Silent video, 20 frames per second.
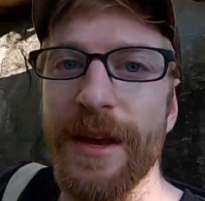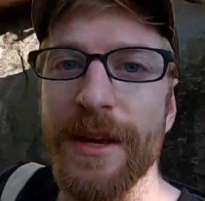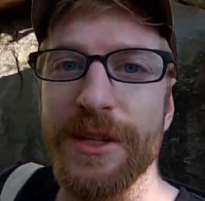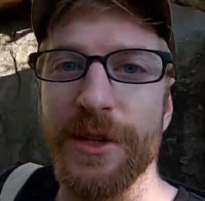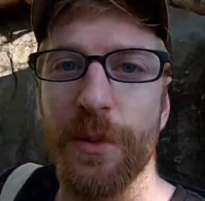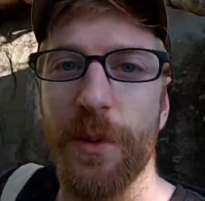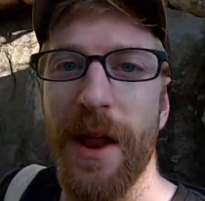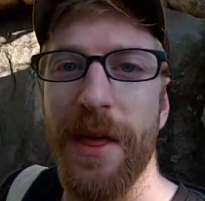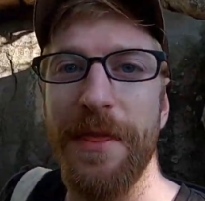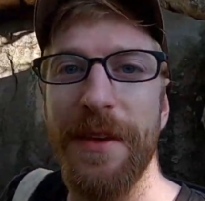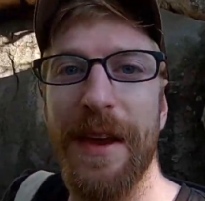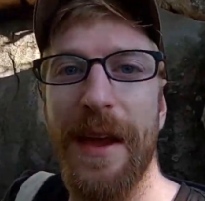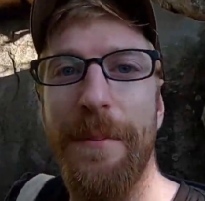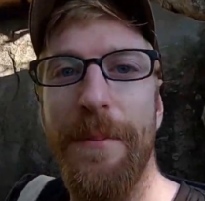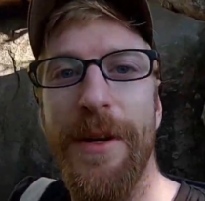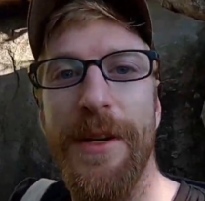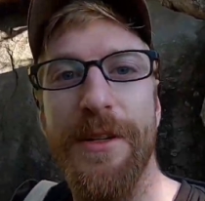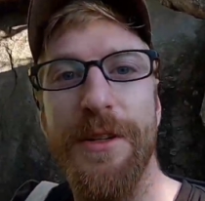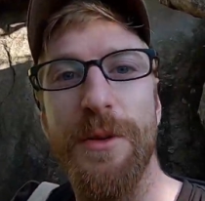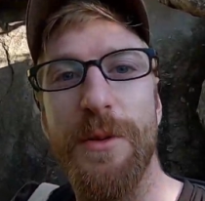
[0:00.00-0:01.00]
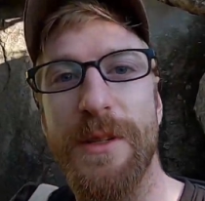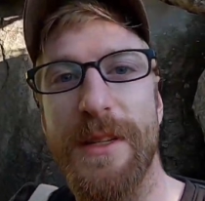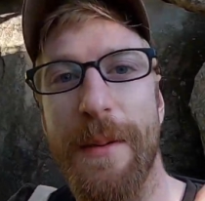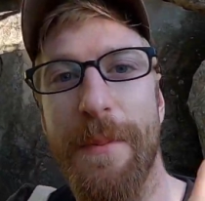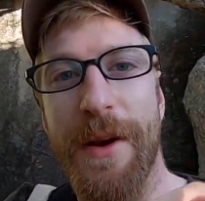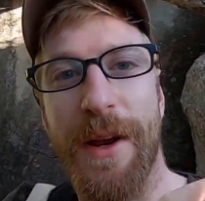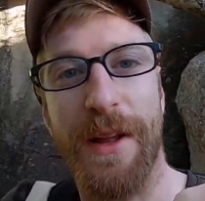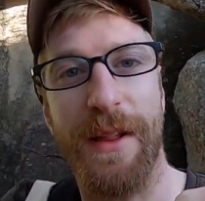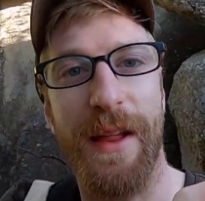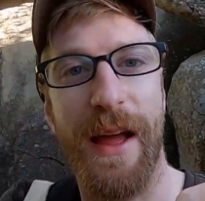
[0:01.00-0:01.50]
So what I think I'm going to do is
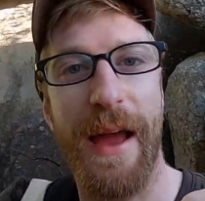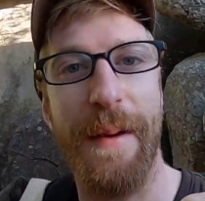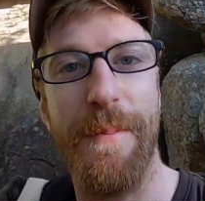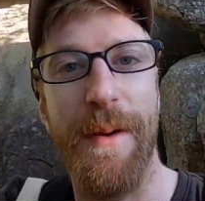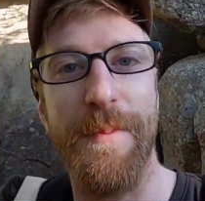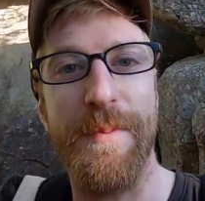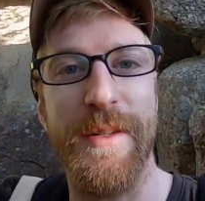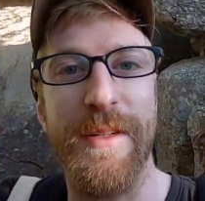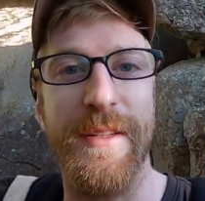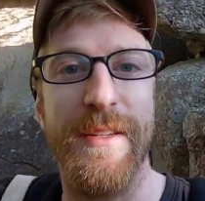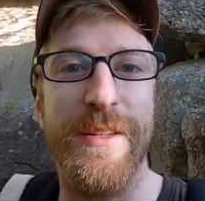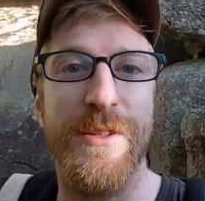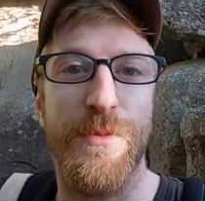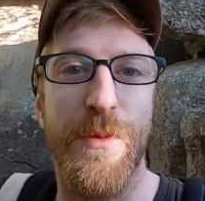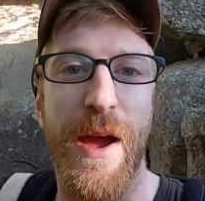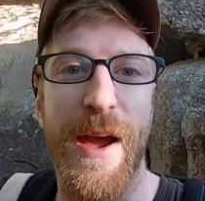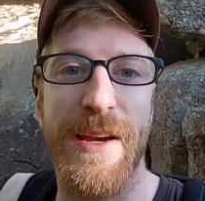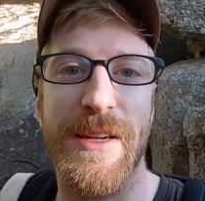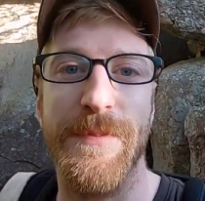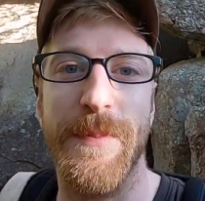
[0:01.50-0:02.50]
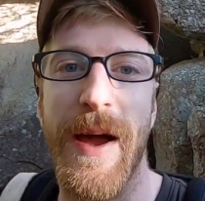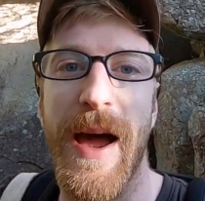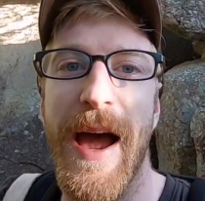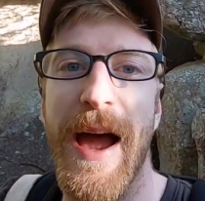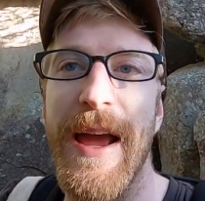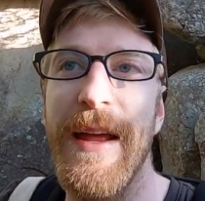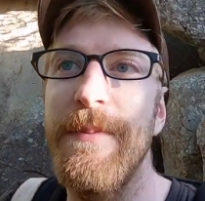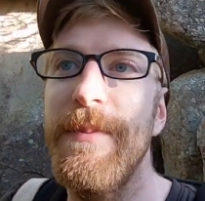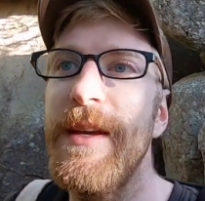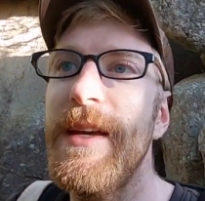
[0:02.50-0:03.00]
I'm going to climb up to these rocks
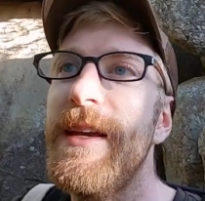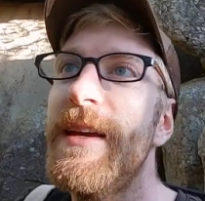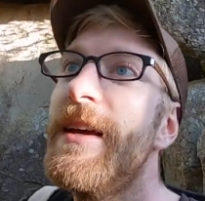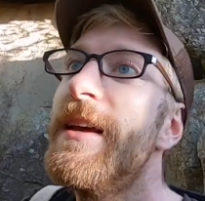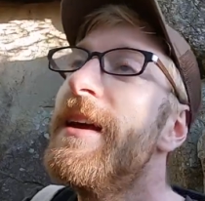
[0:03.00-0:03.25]
behind me